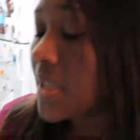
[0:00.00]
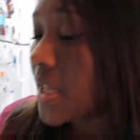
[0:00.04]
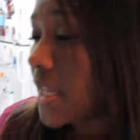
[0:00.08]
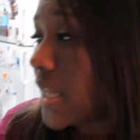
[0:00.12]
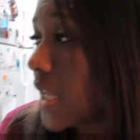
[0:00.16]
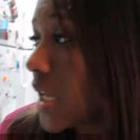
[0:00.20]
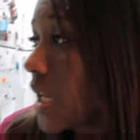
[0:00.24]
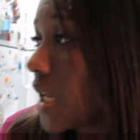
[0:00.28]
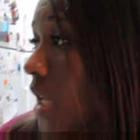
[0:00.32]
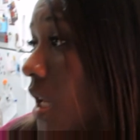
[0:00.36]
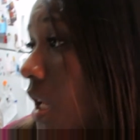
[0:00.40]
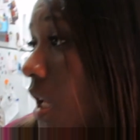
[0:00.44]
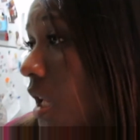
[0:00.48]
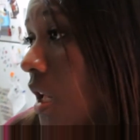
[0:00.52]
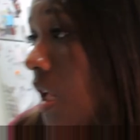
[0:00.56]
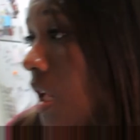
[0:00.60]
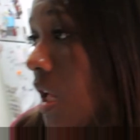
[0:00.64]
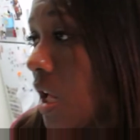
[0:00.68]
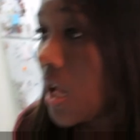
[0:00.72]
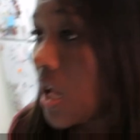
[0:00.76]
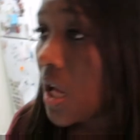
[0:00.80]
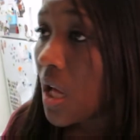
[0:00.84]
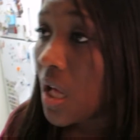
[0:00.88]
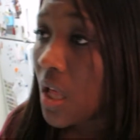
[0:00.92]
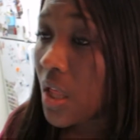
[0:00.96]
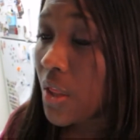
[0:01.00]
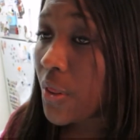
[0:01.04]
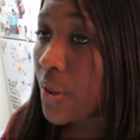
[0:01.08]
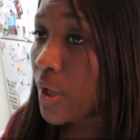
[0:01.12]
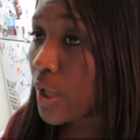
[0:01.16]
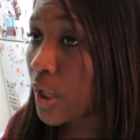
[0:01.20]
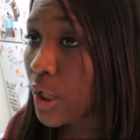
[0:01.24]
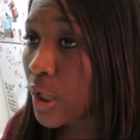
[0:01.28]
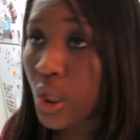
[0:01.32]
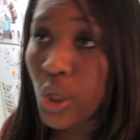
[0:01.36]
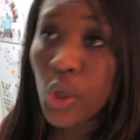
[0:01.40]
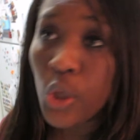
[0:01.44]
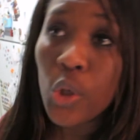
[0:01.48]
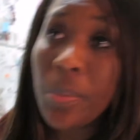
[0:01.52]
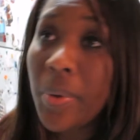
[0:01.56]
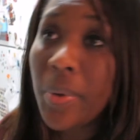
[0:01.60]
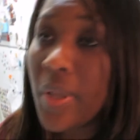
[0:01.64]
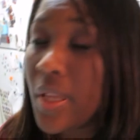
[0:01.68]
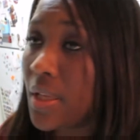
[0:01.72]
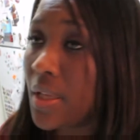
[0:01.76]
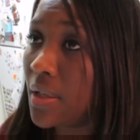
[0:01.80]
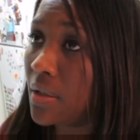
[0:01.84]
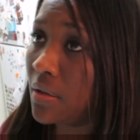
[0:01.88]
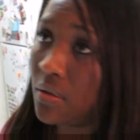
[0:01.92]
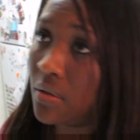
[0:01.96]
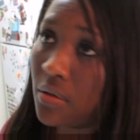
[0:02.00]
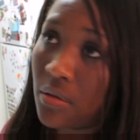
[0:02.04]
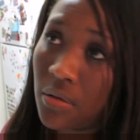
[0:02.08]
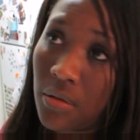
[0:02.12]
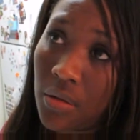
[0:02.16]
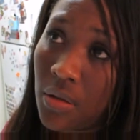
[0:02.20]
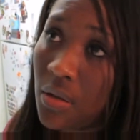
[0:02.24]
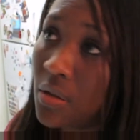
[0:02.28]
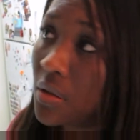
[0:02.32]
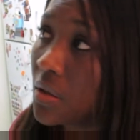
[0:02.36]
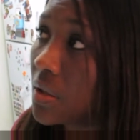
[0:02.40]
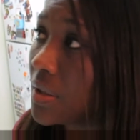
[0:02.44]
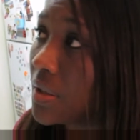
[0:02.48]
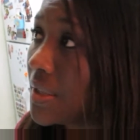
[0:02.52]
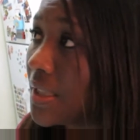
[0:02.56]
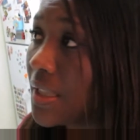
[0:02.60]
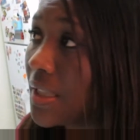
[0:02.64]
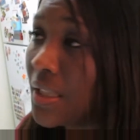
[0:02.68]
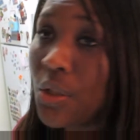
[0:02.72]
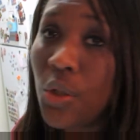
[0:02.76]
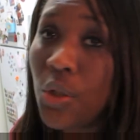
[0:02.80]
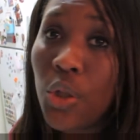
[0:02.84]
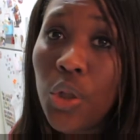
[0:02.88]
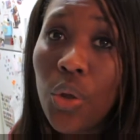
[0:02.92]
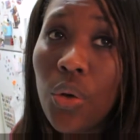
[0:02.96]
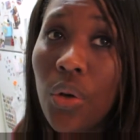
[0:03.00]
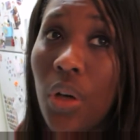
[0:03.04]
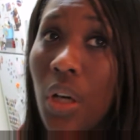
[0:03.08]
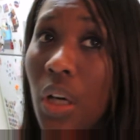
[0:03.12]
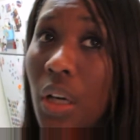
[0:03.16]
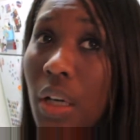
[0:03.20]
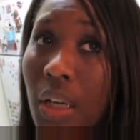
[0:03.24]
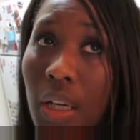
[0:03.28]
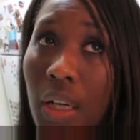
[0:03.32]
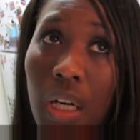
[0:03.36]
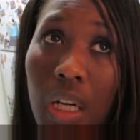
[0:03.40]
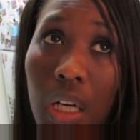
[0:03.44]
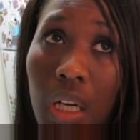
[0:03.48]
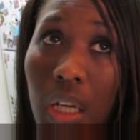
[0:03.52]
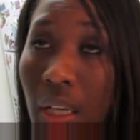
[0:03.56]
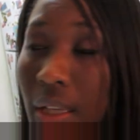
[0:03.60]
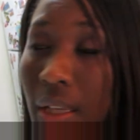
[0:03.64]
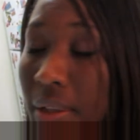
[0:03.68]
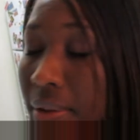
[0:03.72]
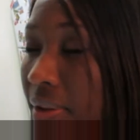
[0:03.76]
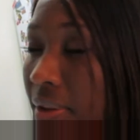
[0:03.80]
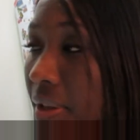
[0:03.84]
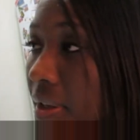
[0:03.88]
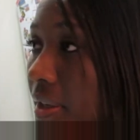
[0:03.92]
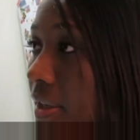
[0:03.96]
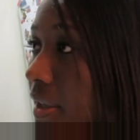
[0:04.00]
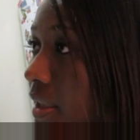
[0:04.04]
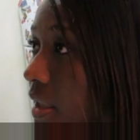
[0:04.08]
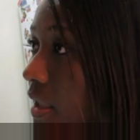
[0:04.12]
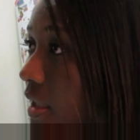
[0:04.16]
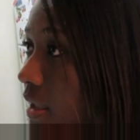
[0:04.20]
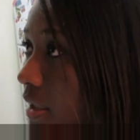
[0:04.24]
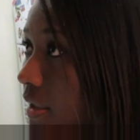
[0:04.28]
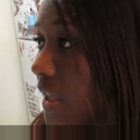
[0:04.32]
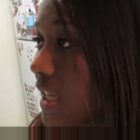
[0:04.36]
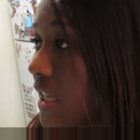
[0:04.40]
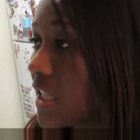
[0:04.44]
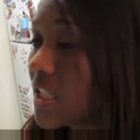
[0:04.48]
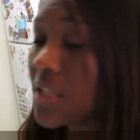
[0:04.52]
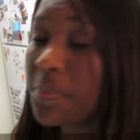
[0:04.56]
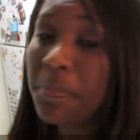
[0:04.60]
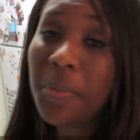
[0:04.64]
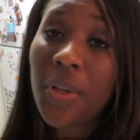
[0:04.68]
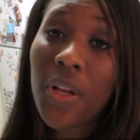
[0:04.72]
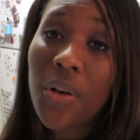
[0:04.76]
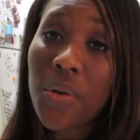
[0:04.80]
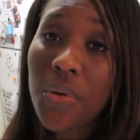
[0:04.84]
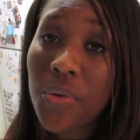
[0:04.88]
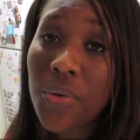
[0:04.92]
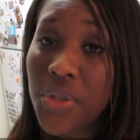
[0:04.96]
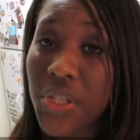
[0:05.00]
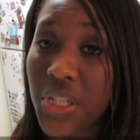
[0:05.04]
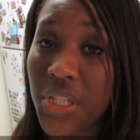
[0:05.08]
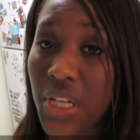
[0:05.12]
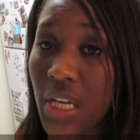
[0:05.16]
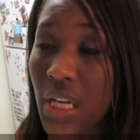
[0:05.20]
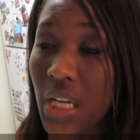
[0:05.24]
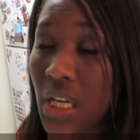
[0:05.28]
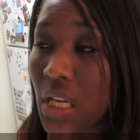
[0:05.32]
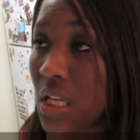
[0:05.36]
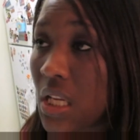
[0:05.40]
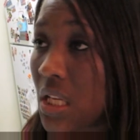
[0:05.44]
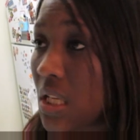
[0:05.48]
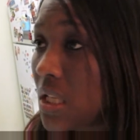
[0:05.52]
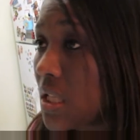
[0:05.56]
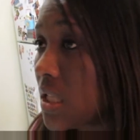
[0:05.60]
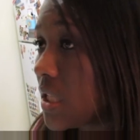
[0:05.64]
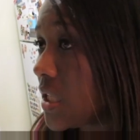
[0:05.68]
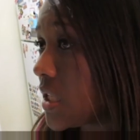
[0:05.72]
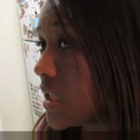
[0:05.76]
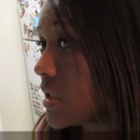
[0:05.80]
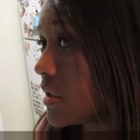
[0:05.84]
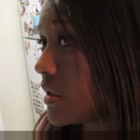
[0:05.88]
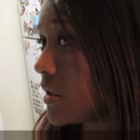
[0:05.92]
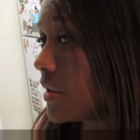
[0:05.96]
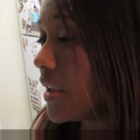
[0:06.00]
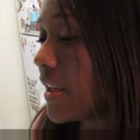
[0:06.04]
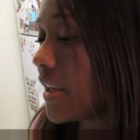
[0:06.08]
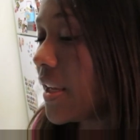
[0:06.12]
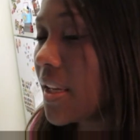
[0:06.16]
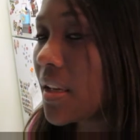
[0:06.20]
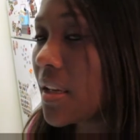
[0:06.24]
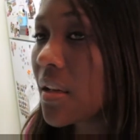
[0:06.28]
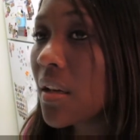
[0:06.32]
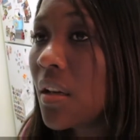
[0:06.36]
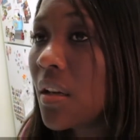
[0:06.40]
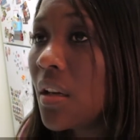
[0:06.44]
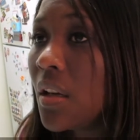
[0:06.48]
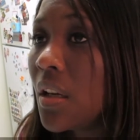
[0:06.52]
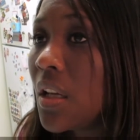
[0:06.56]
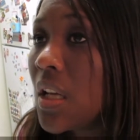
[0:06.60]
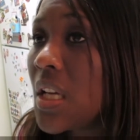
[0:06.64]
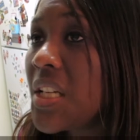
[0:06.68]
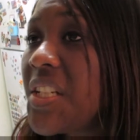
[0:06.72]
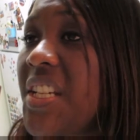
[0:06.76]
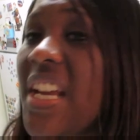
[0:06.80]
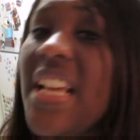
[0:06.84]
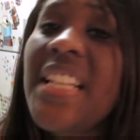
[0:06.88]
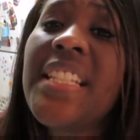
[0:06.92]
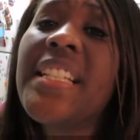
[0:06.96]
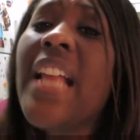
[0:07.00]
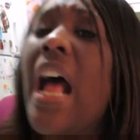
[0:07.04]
like the cuban the new yorker the explosion like just